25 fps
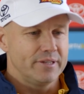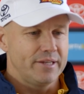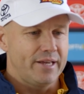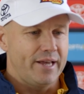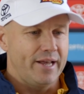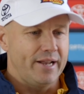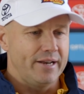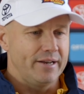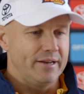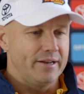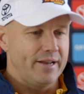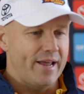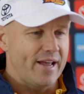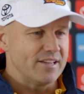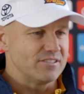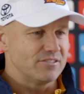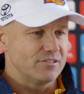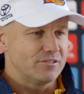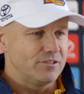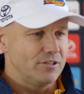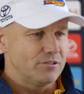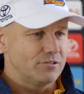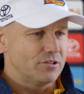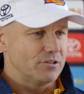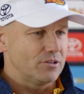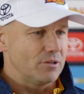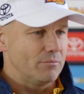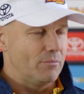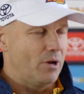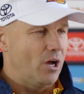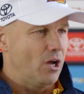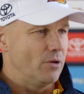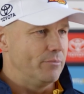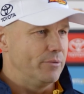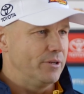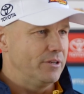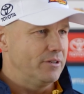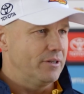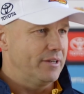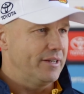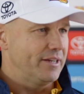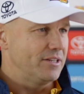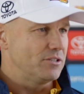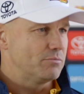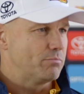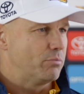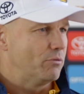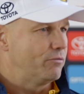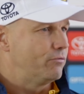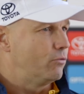And as it sits at the moment,
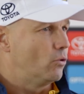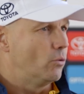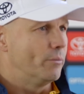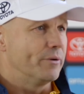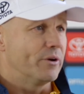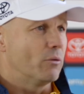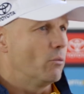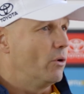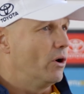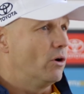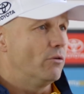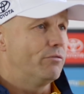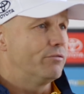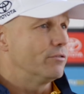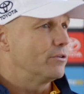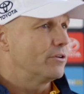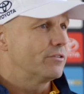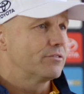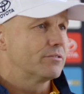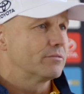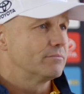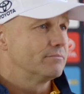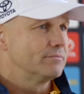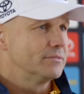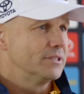he's performing well for us.